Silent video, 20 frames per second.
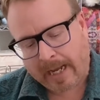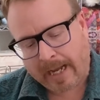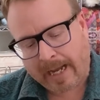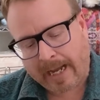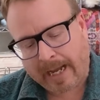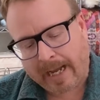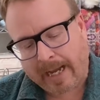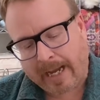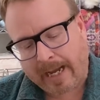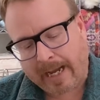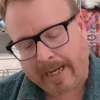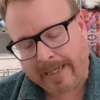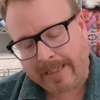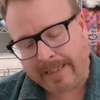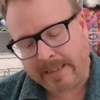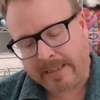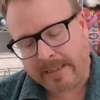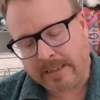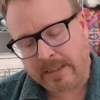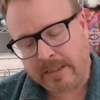I
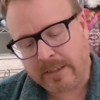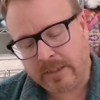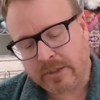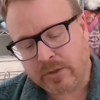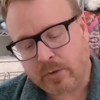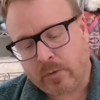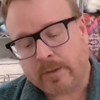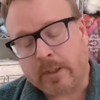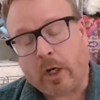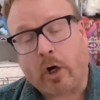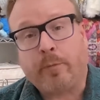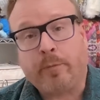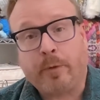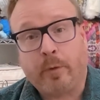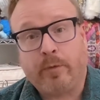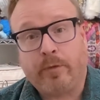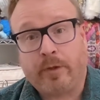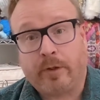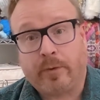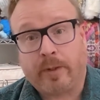sold carpet with
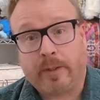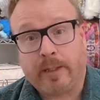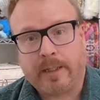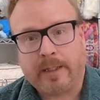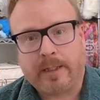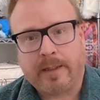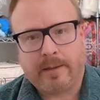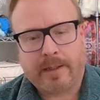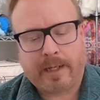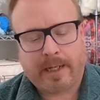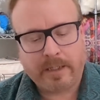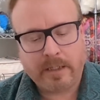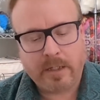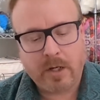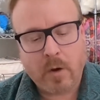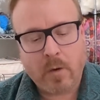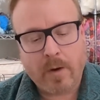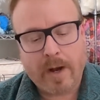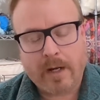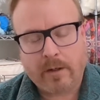acrylic. I know
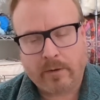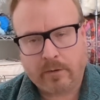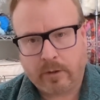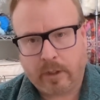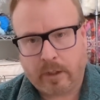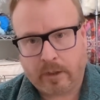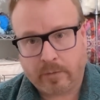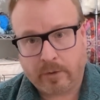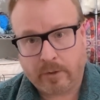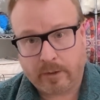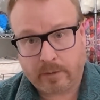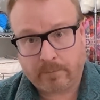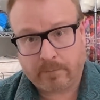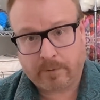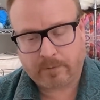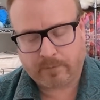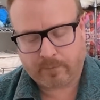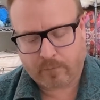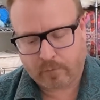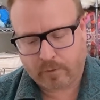how acrylic
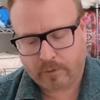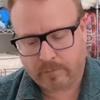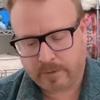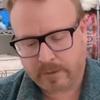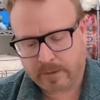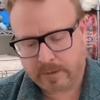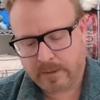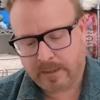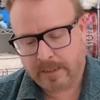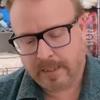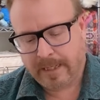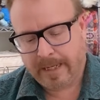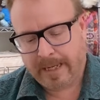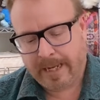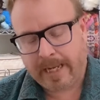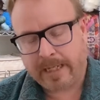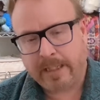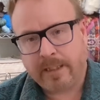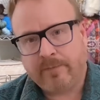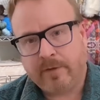performs. And
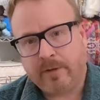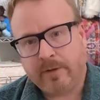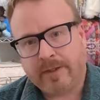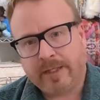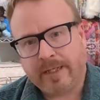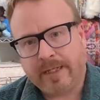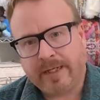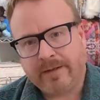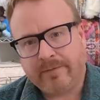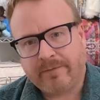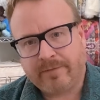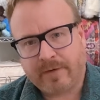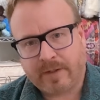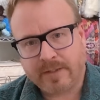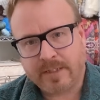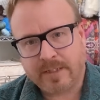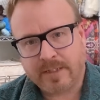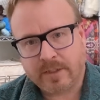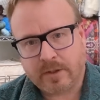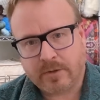if you think it fuzzes
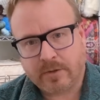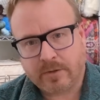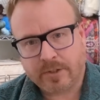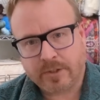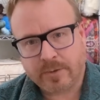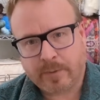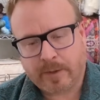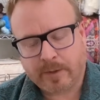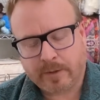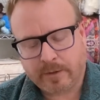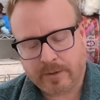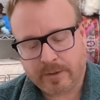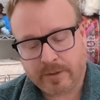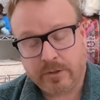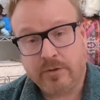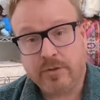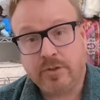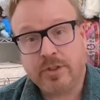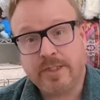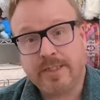on your sweaters, you
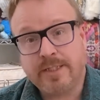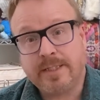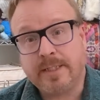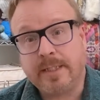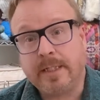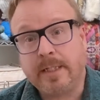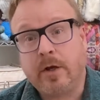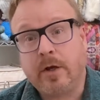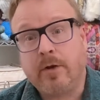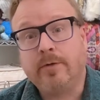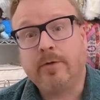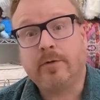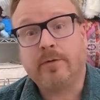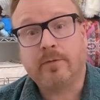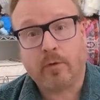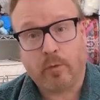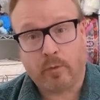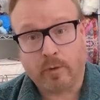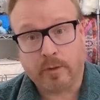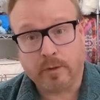should see it on your
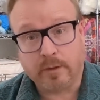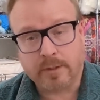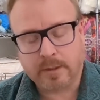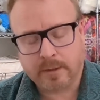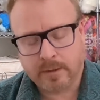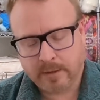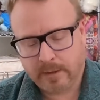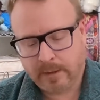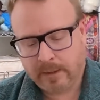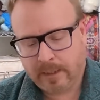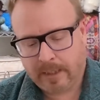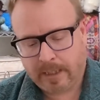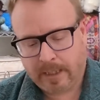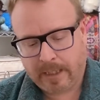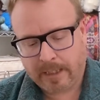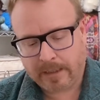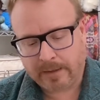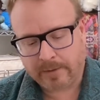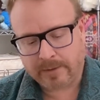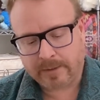floors. It
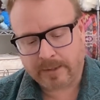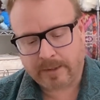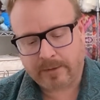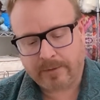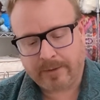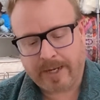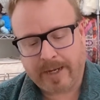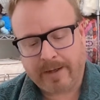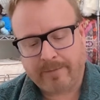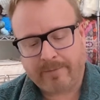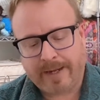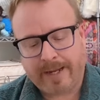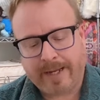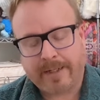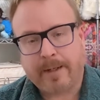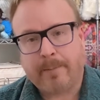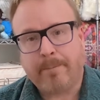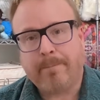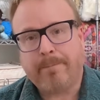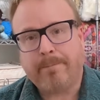looks like you have had a
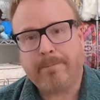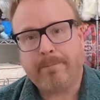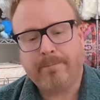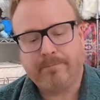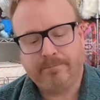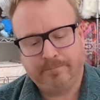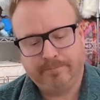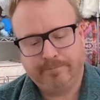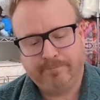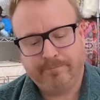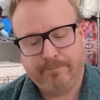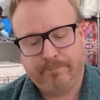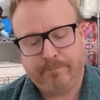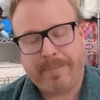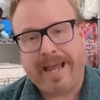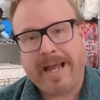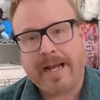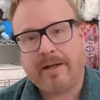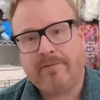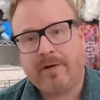pack
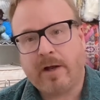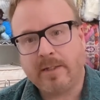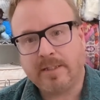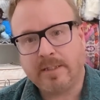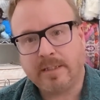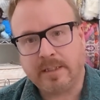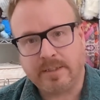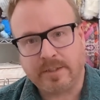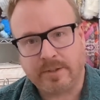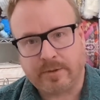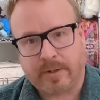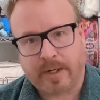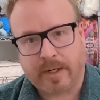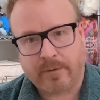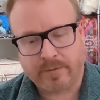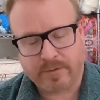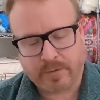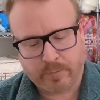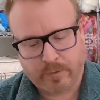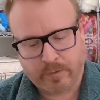of huskies in your
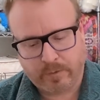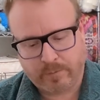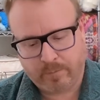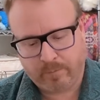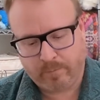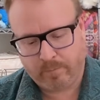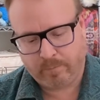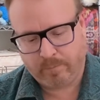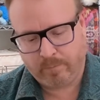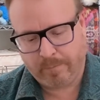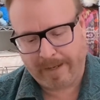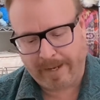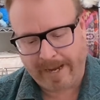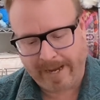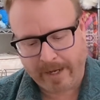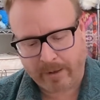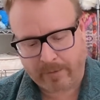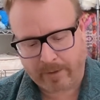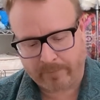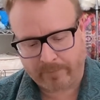house with
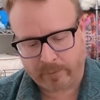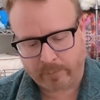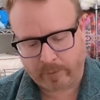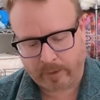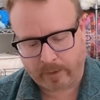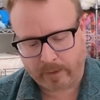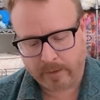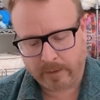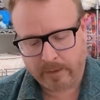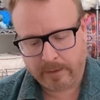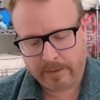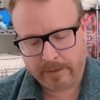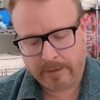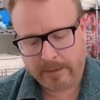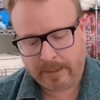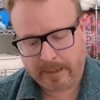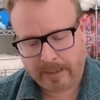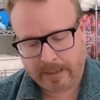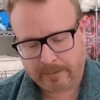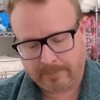hair everywhere.
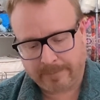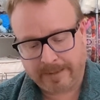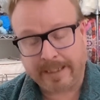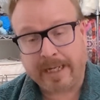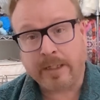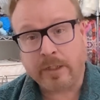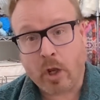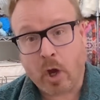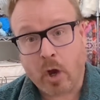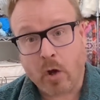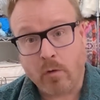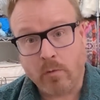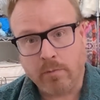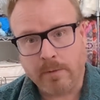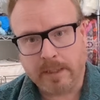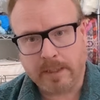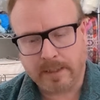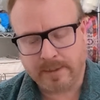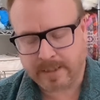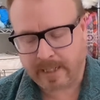And I know
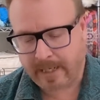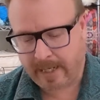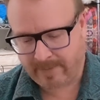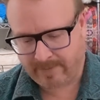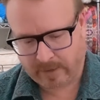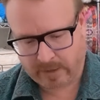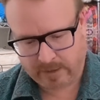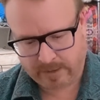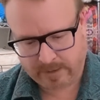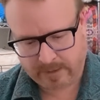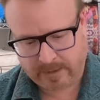because I have a husky.